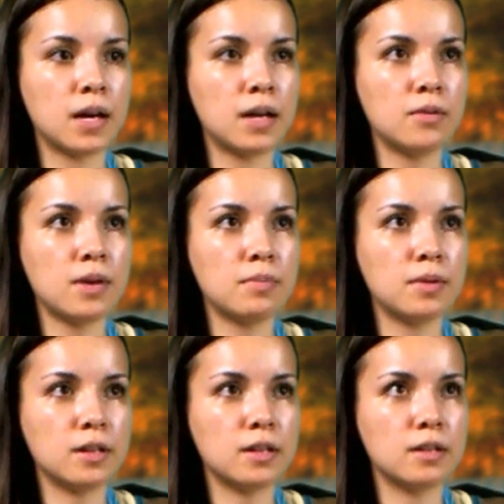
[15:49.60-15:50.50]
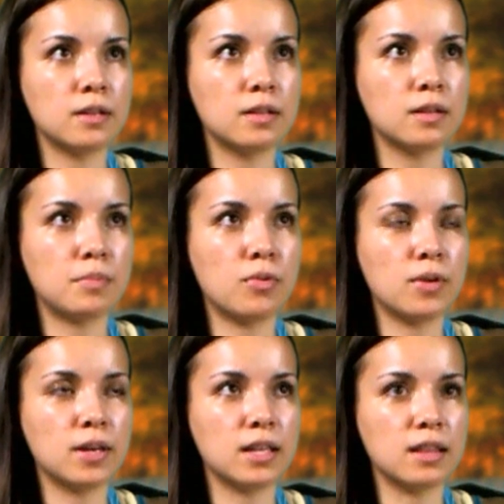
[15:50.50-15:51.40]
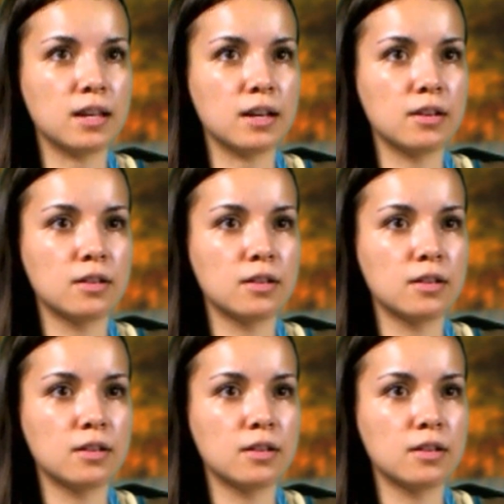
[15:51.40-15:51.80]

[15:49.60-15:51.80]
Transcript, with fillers: how do I put the point in there?